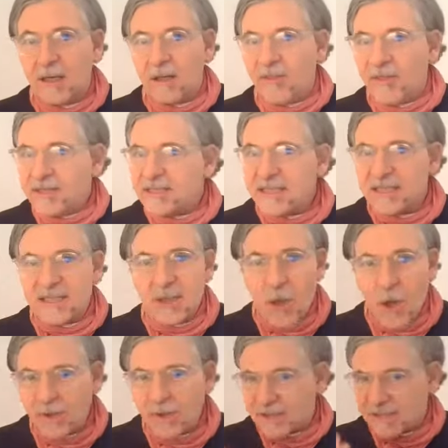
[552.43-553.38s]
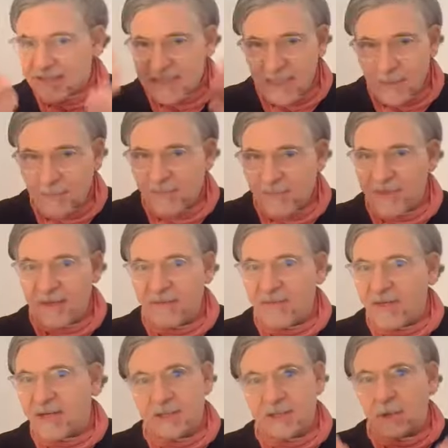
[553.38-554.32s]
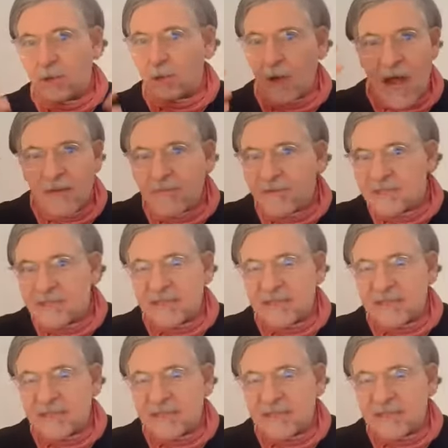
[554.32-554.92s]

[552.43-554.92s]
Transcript: This is not something that others